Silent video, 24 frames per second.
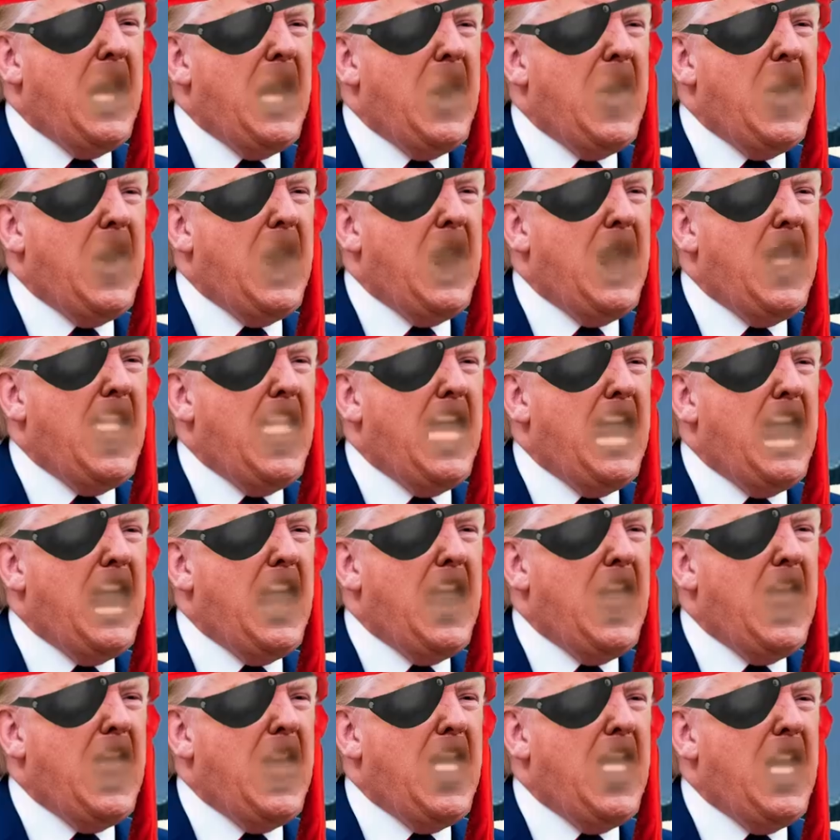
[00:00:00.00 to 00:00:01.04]
going to walk
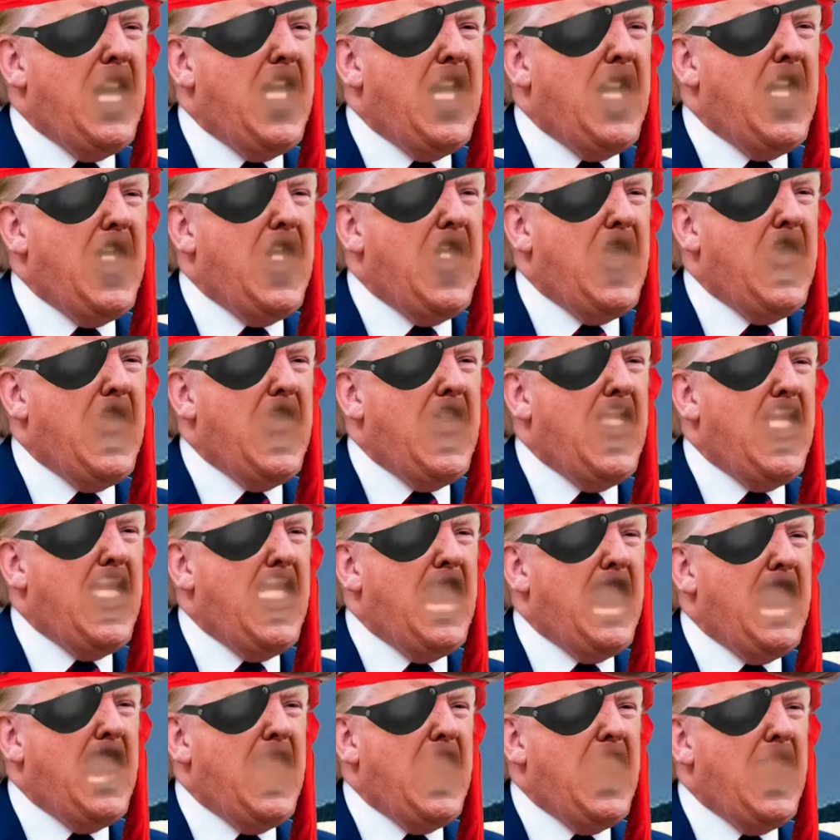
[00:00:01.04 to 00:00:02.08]
down to the
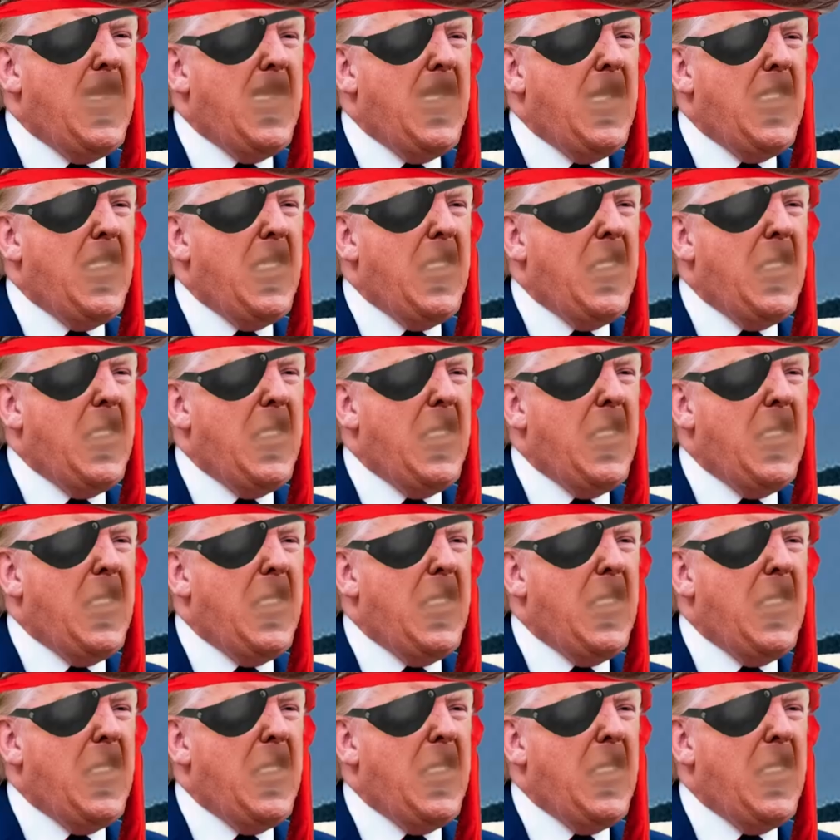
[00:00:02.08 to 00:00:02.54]
Capitol.